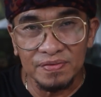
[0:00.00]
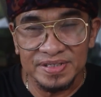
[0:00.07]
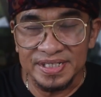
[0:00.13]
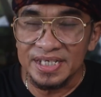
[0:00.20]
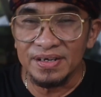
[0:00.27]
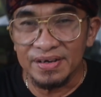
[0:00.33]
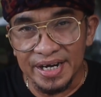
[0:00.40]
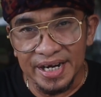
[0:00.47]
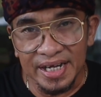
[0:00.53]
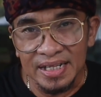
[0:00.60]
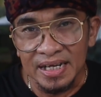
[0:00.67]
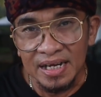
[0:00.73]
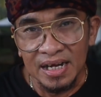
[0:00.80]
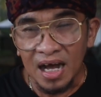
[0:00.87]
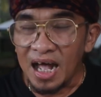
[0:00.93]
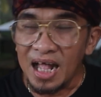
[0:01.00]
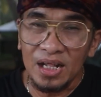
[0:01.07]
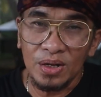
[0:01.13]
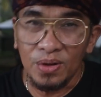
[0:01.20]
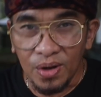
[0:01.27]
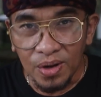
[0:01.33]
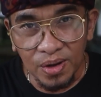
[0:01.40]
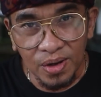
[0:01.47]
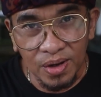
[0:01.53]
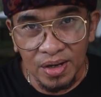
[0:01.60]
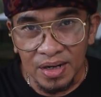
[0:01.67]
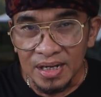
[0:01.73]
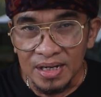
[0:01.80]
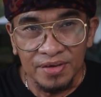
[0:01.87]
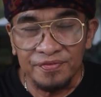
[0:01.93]
cigarette, alcohol,
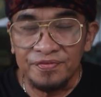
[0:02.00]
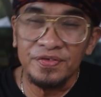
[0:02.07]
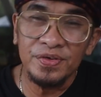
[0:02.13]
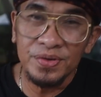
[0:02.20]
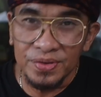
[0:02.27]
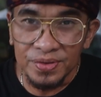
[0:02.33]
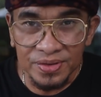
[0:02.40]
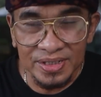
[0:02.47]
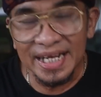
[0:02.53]
food,